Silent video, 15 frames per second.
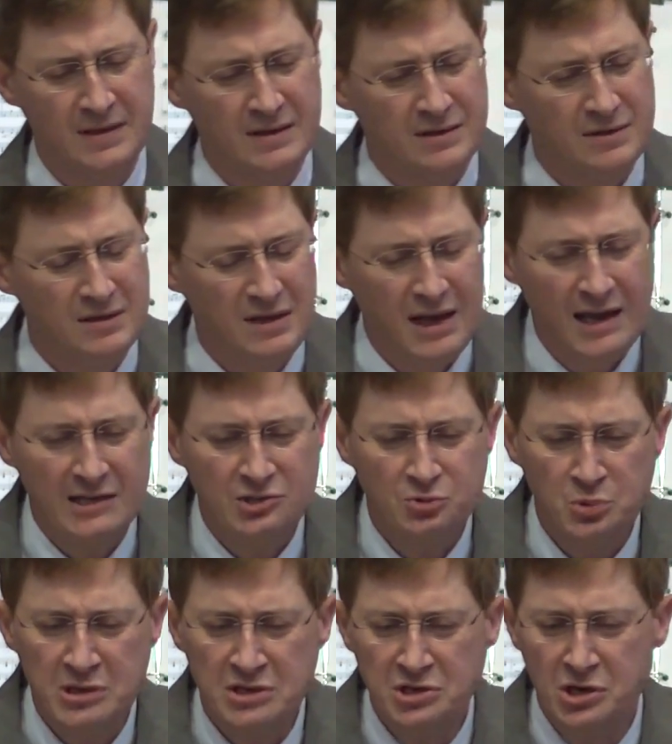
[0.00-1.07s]
That as
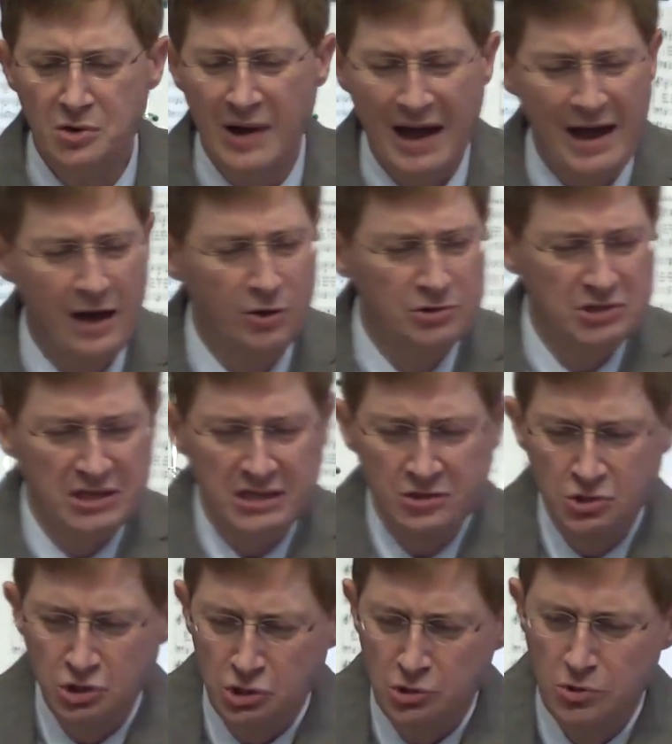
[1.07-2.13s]
we go out
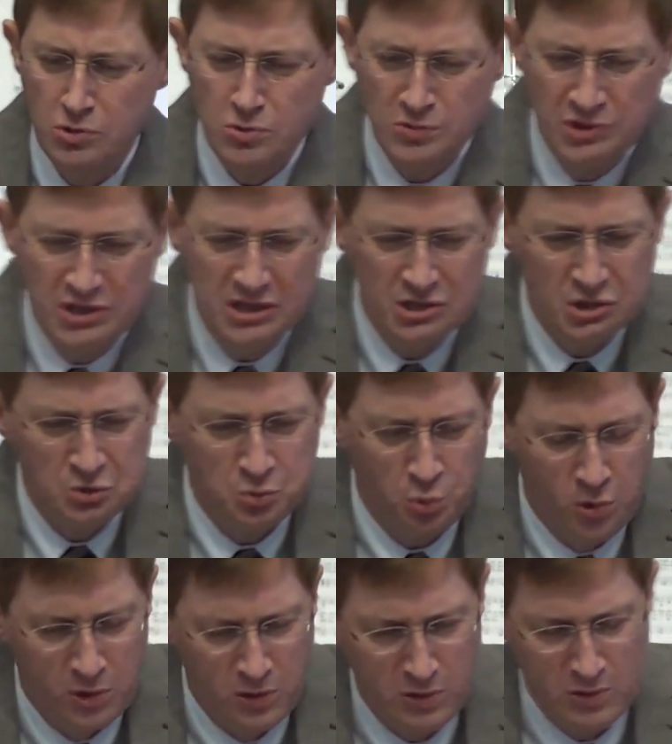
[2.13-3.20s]
into this
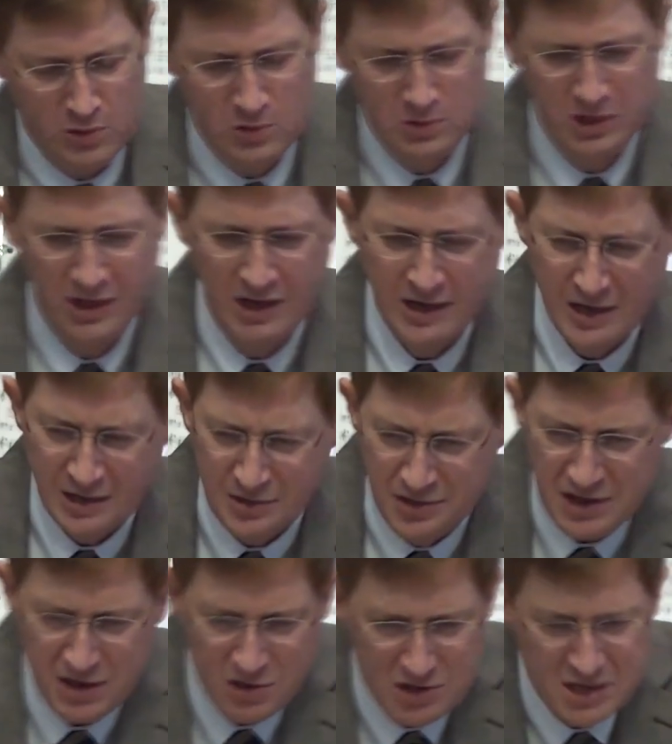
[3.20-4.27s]
world,
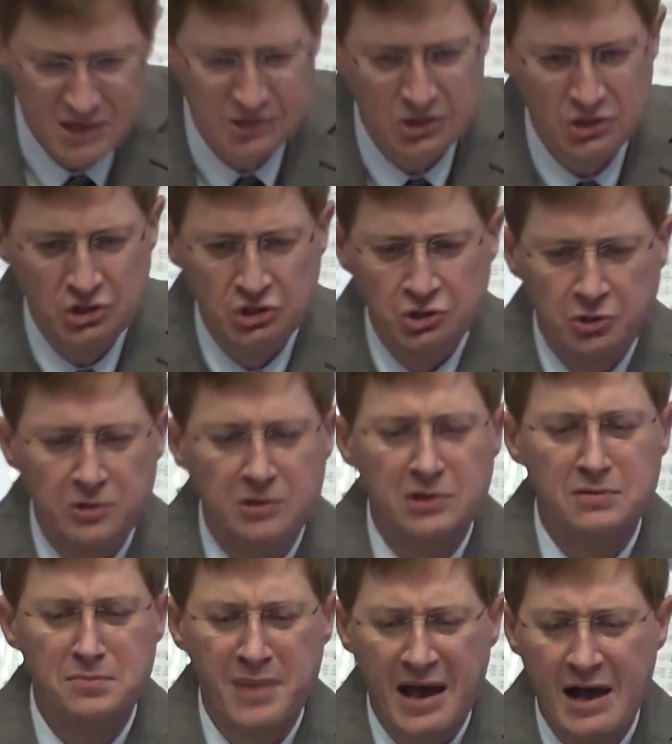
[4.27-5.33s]
there is a certain
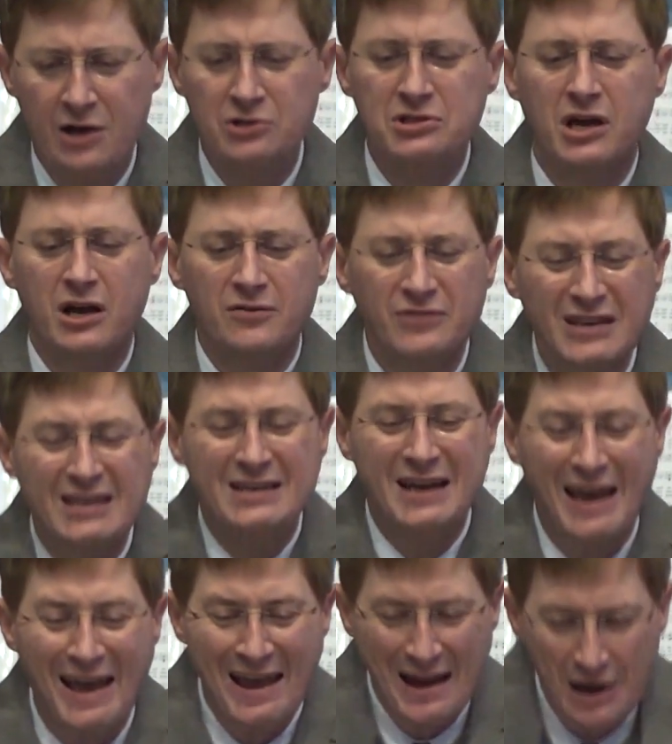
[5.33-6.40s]
amount of
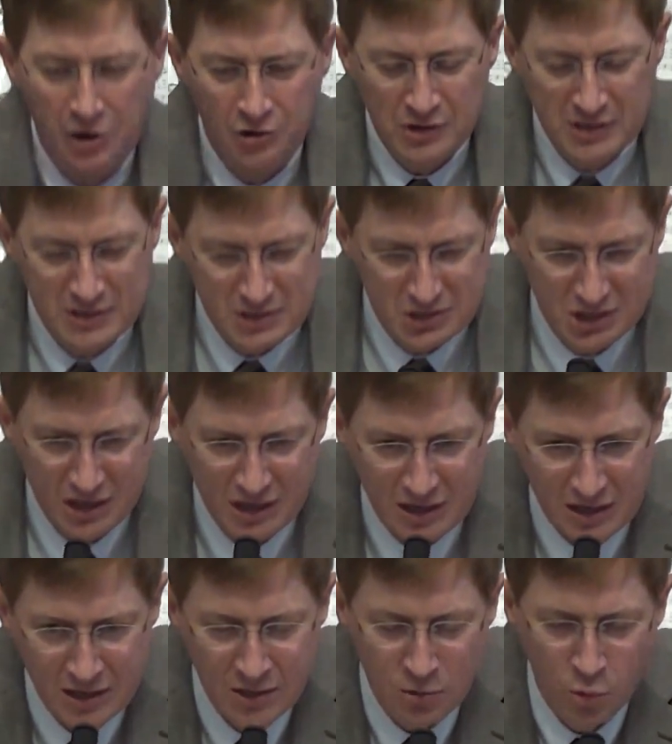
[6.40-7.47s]
inherent
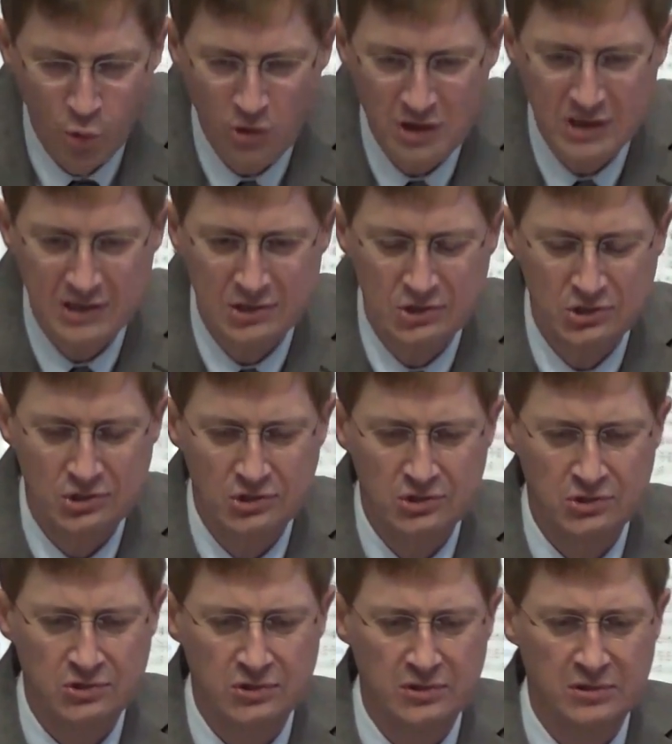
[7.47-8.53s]
risk,
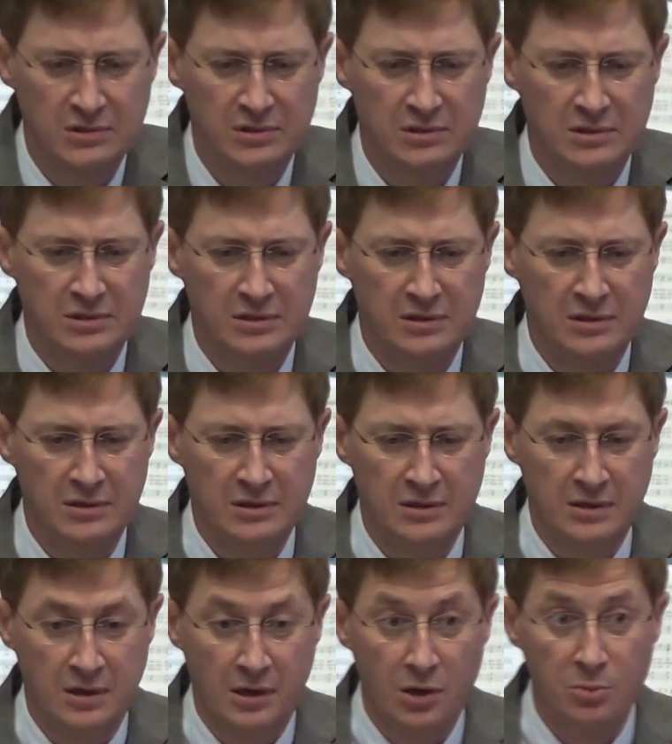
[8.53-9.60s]

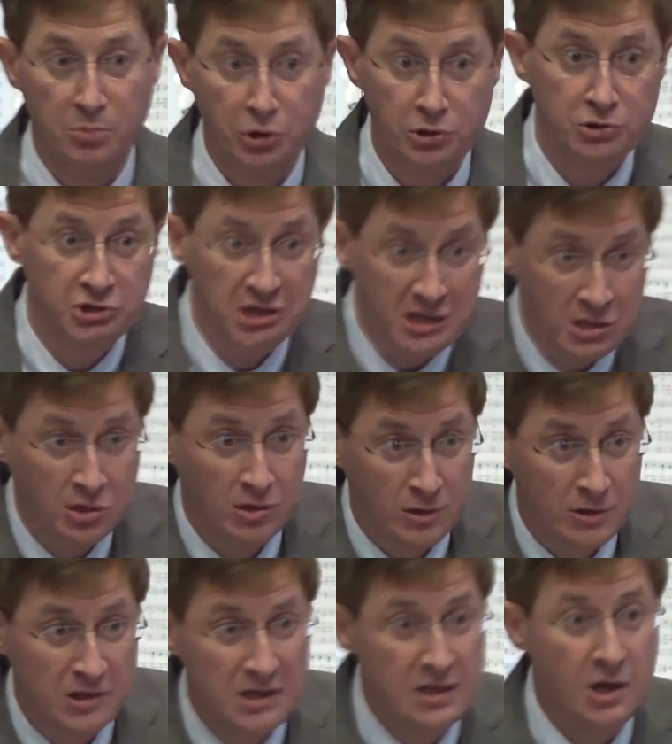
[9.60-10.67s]

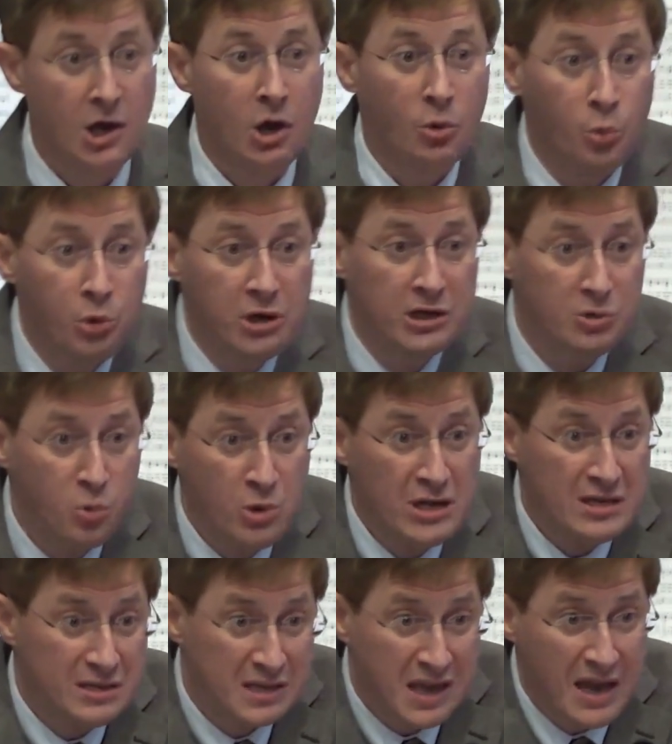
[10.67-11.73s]
particularly when we
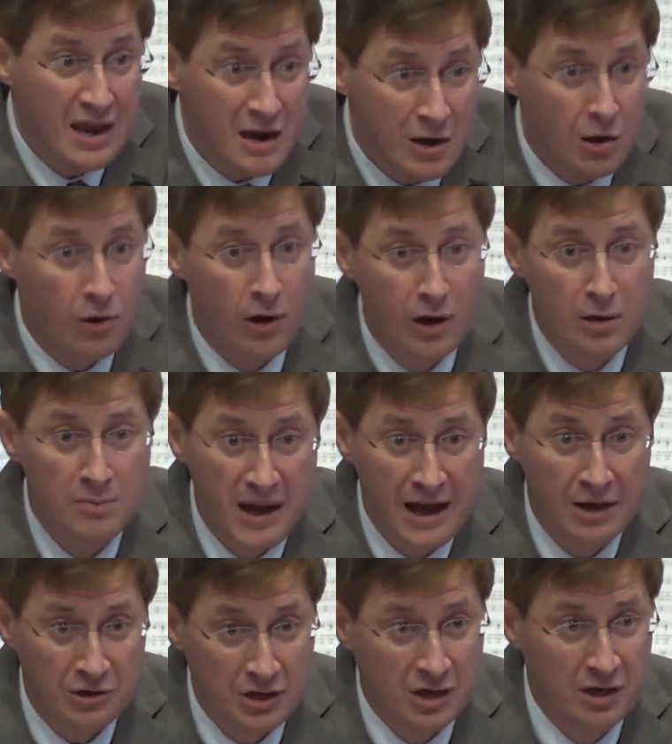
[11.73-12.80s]
care
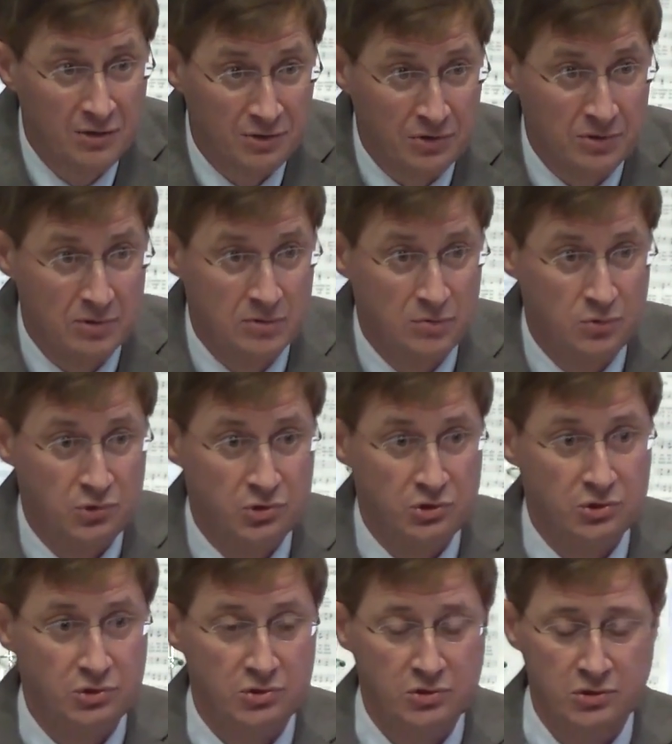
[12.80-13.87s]
about others.